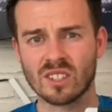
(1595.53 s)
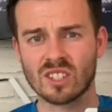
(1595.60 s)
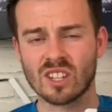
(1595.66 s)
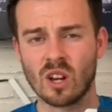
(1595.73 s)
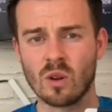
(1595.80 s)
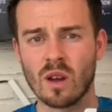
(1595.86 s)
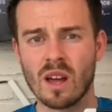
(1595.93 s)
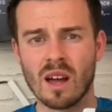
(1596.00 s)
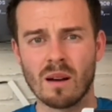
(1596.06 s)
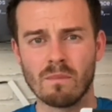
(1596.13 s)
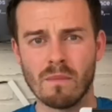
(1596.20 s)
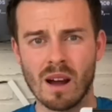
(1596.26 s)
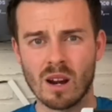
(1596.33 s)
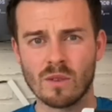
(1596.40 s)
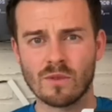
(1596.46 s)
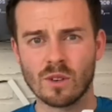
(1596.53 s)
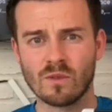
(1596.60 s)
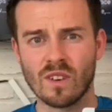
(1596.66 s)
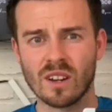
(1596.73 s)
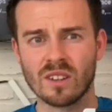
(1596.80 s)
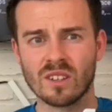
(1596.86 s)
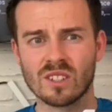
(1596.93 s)
so marathon
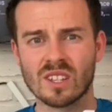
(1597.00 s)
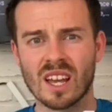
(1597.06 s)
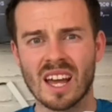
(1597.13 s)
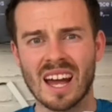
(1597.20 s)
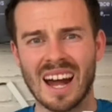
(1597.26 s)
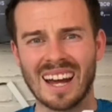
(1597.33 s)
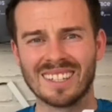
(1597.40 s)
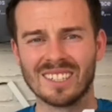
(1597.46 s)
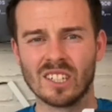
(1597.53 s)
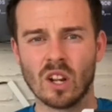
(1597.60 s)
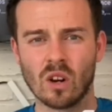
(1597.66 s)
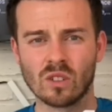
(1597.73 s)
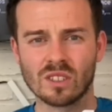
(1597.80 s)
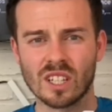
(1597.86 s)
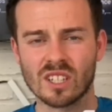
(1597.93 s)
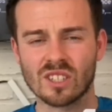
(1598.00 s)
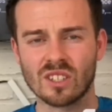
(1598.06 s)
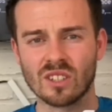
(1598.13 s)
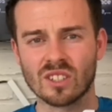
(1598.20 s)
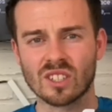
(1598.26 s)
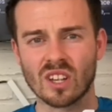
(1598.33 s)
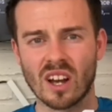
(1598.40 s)
runners and
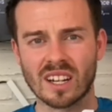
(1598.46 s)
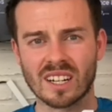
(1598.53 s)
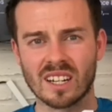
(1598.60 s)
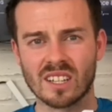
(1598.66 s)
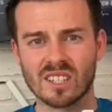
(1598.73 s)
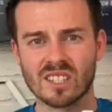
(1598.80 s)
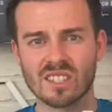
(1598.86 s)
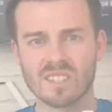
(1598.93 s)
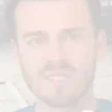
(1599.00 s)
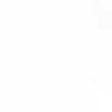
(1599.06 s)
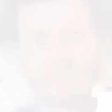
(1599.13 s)
long-distance cyclists.